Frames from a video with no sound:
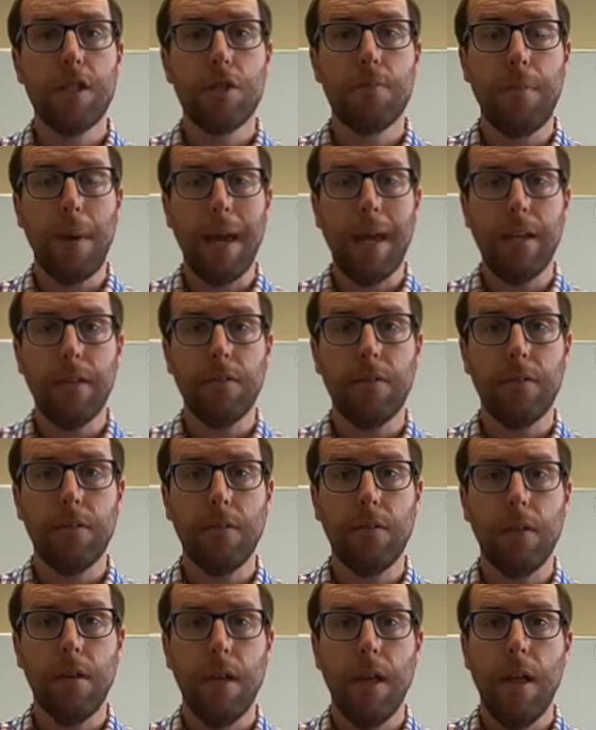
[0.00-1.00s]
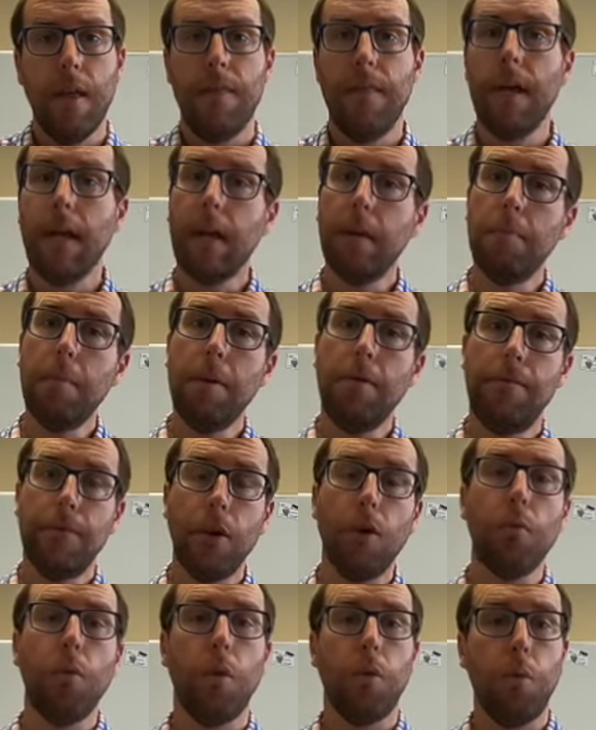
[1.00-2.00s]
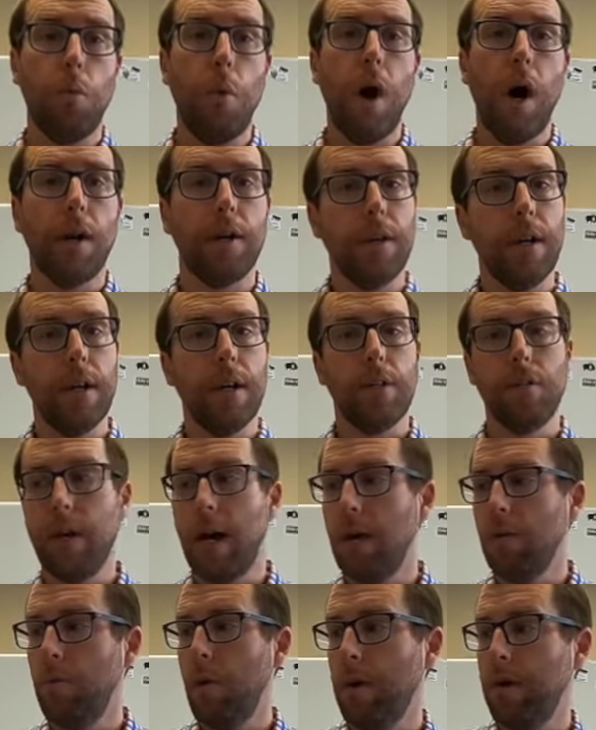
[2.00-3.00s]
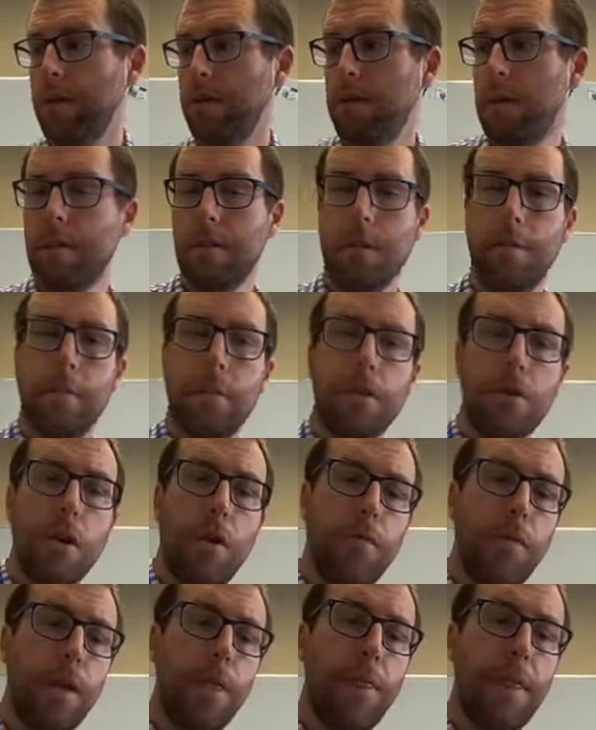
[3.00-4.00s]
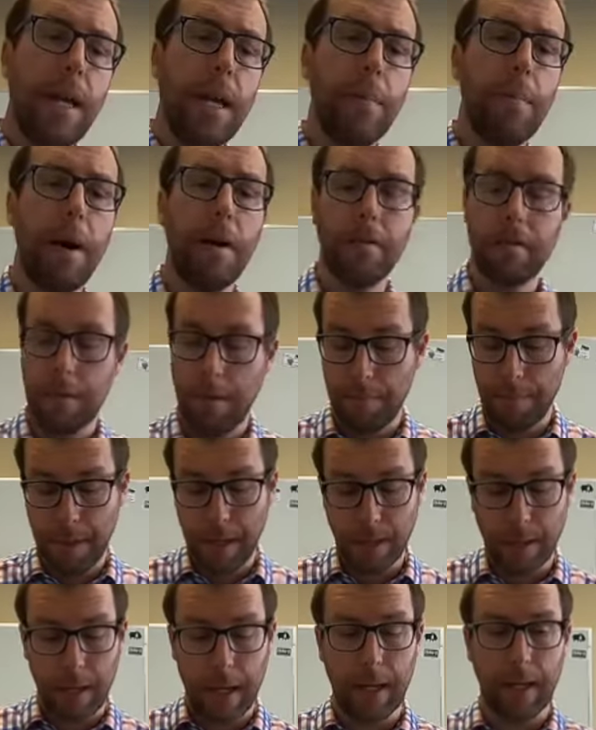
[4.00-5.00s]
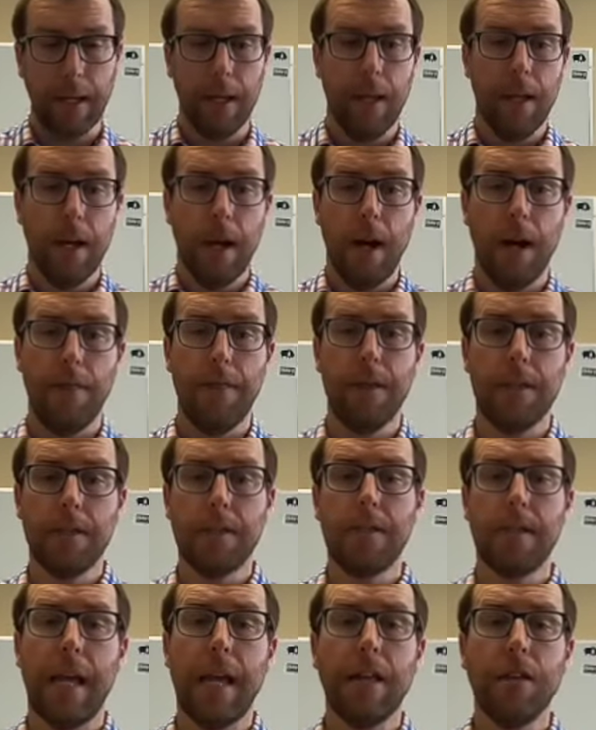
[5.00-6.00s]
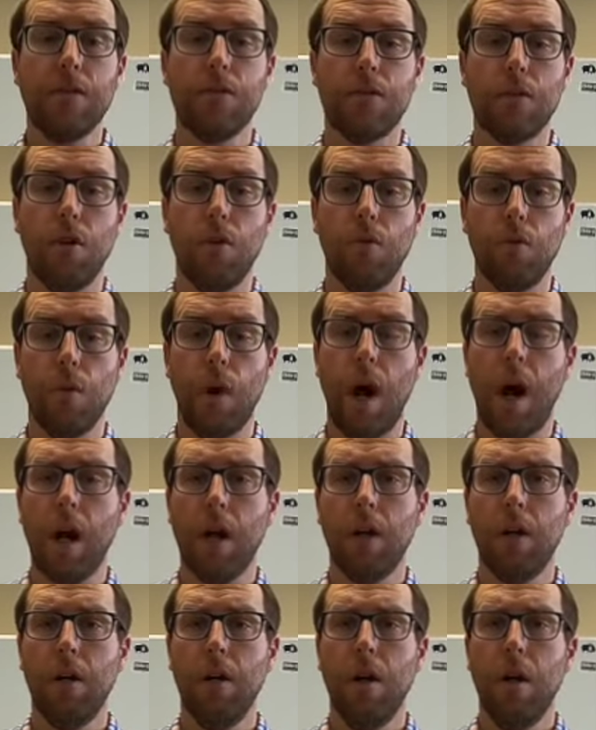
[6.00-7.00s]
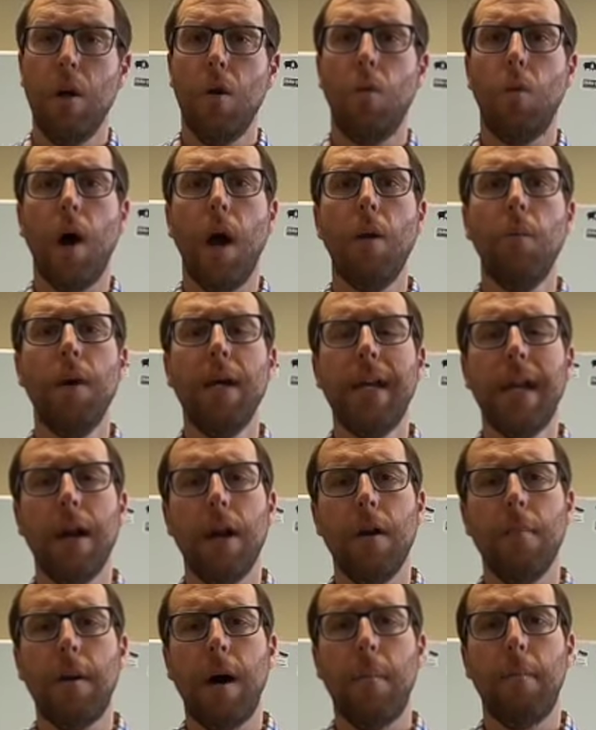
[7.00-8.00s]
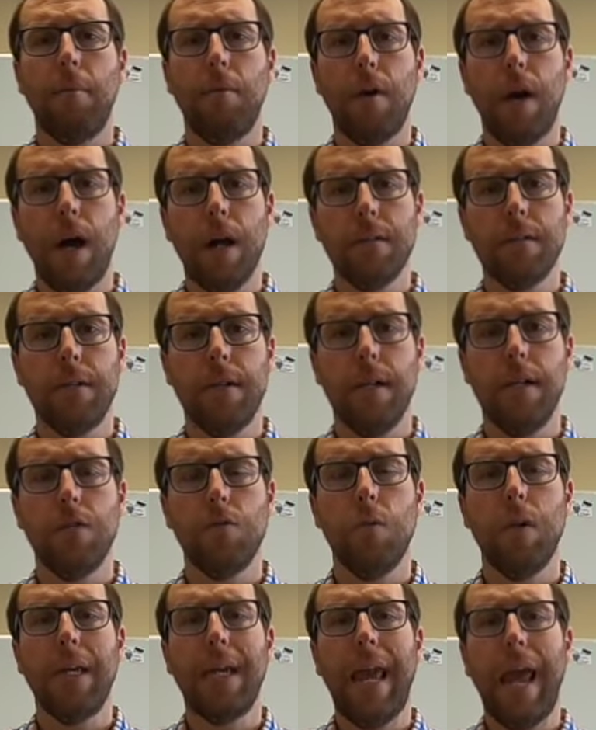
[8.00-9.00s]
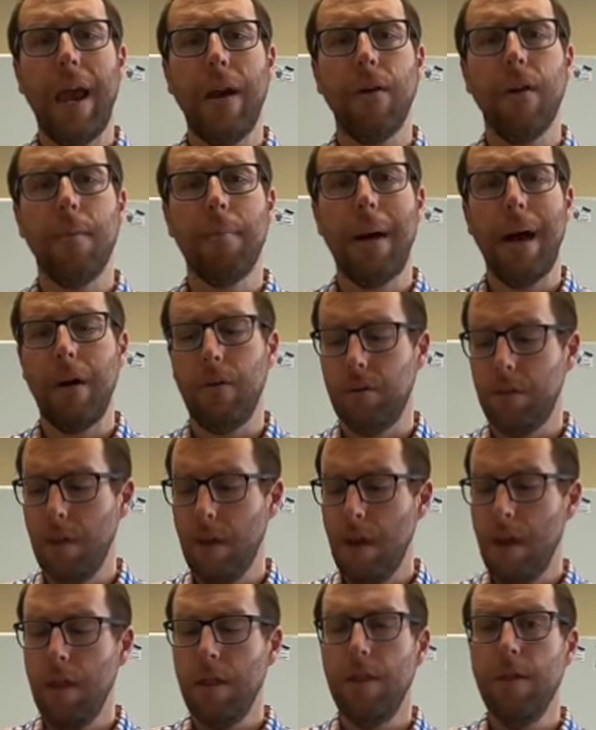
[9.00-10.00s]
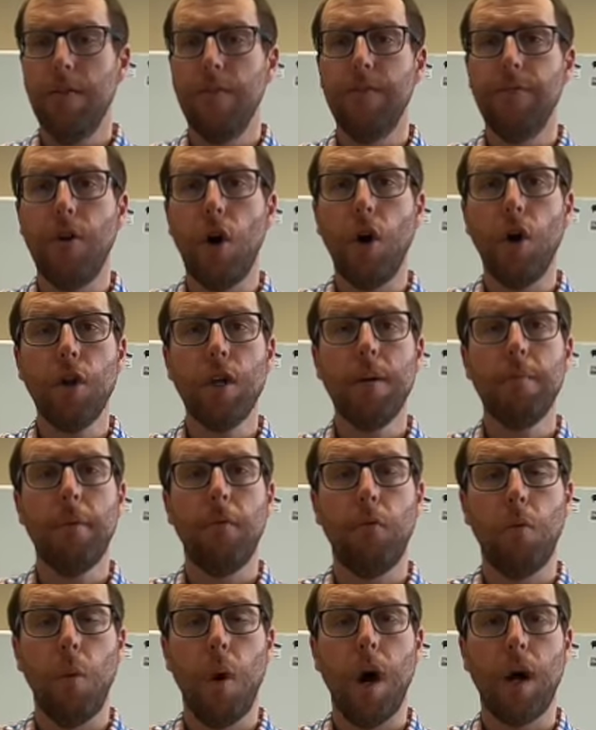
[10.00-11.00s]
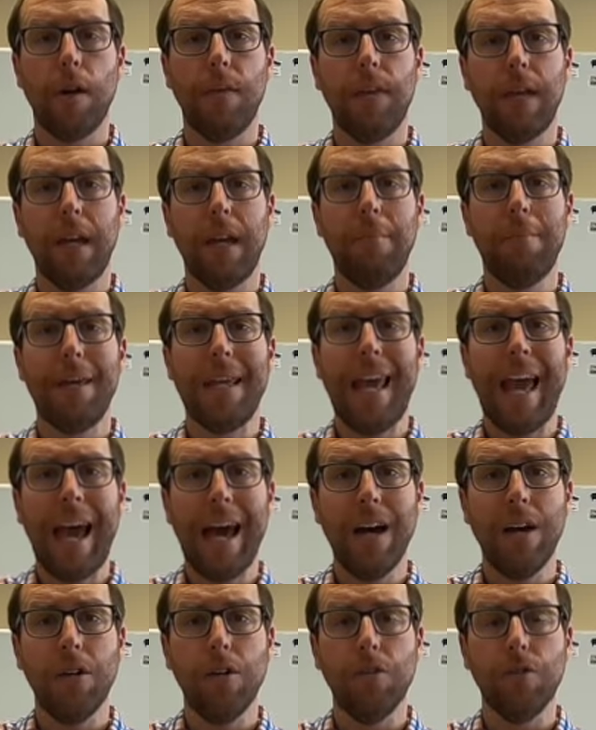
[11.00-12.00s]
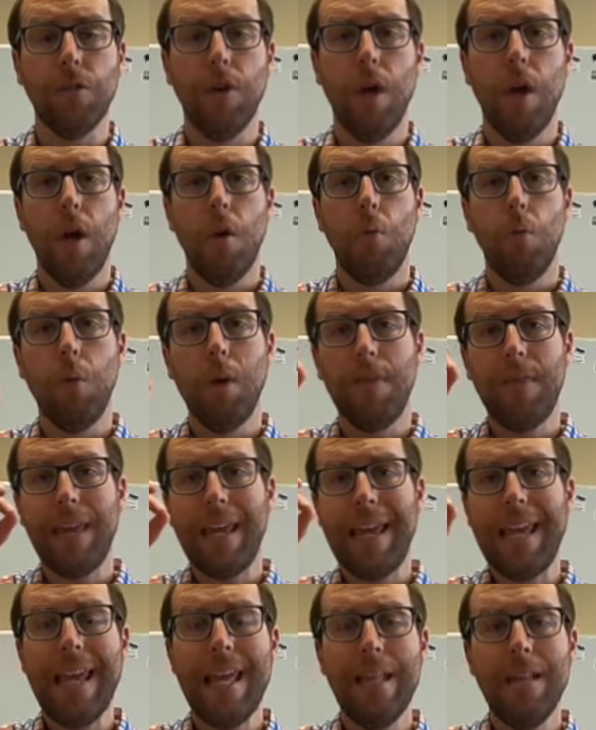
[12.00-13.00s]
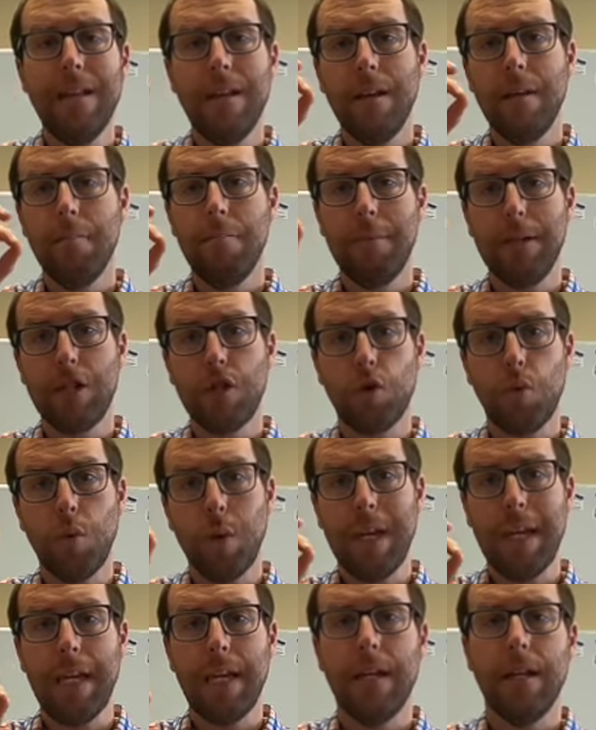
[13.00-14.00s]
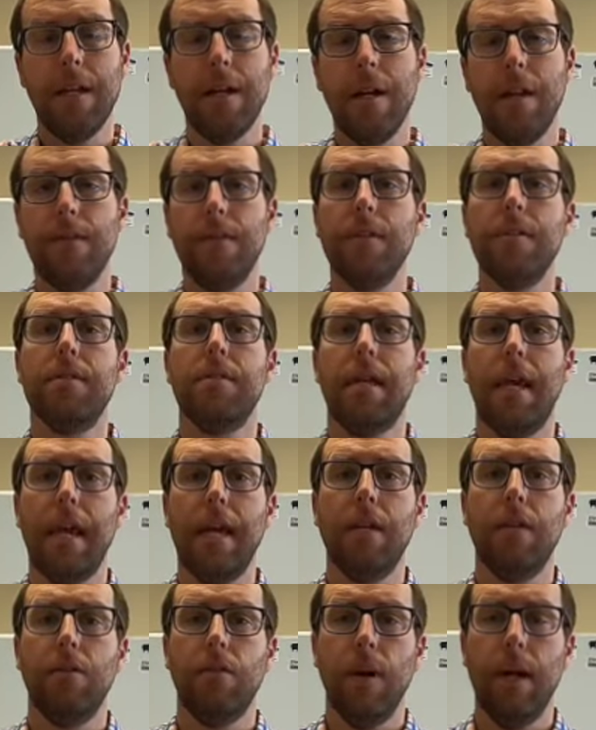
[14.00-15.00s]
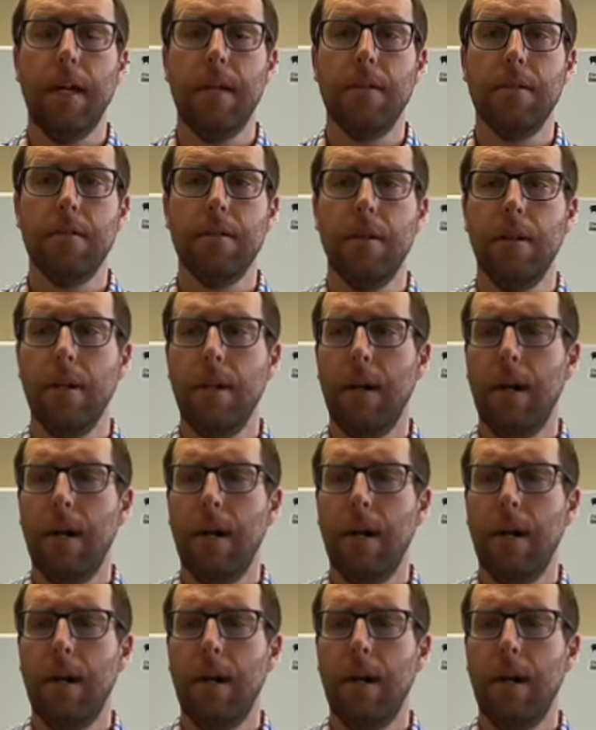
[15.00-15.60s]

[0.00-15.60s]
space that can be filled with water in a groundwater system. And so if we think about something like this sandstone rock, why we care about porosity is we care about the volume of water that can be held between the sand grains.